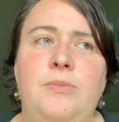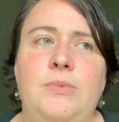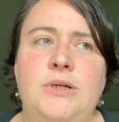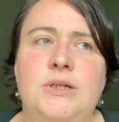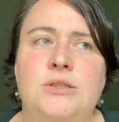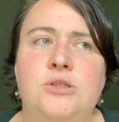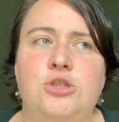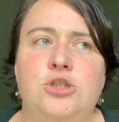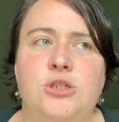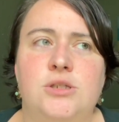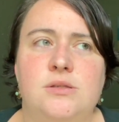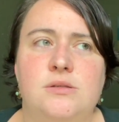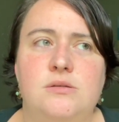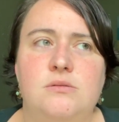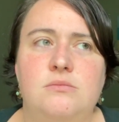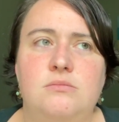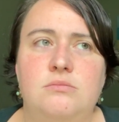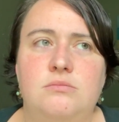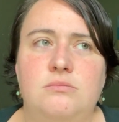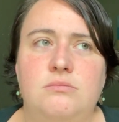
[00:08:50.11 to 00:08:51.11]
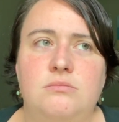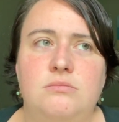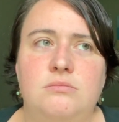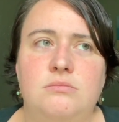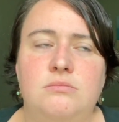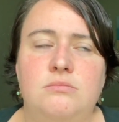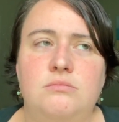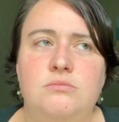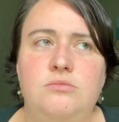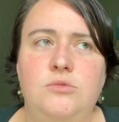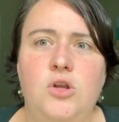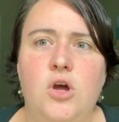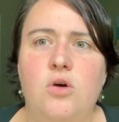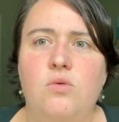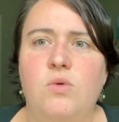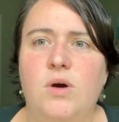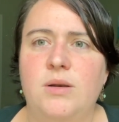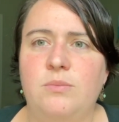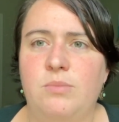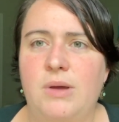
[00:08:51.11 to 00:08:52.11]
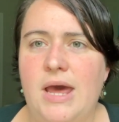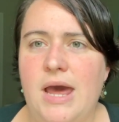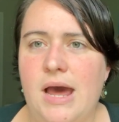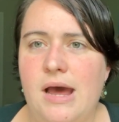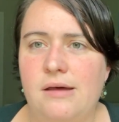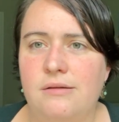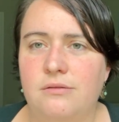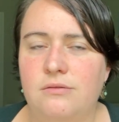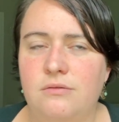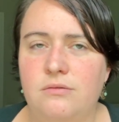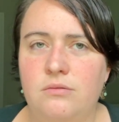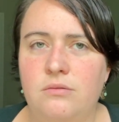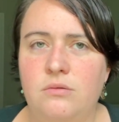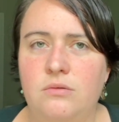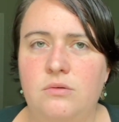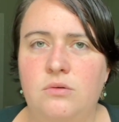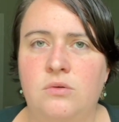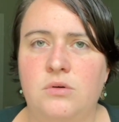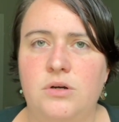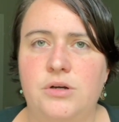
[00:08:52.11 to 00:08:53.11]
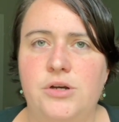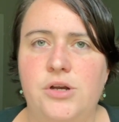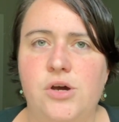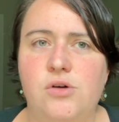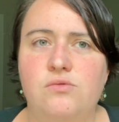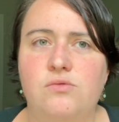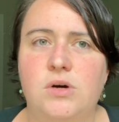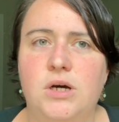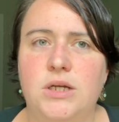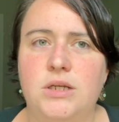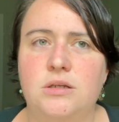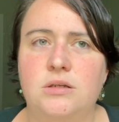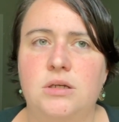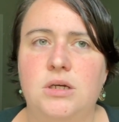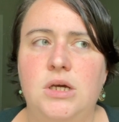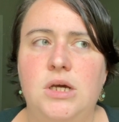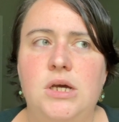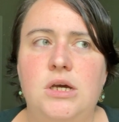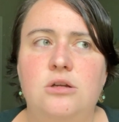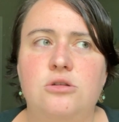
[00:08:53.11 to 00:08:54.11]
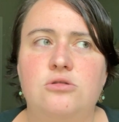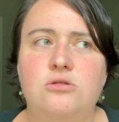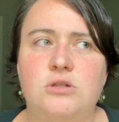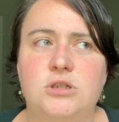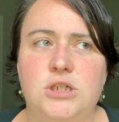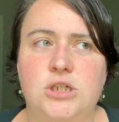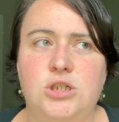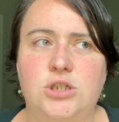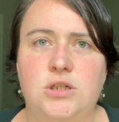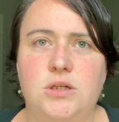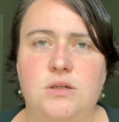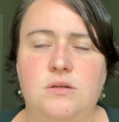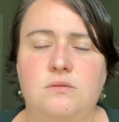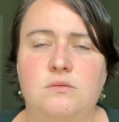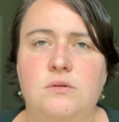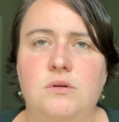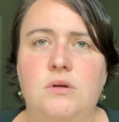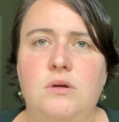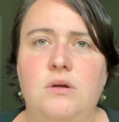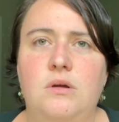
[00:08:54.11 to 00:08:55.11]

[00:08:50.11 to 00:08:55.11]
It's just no one path or no one tradition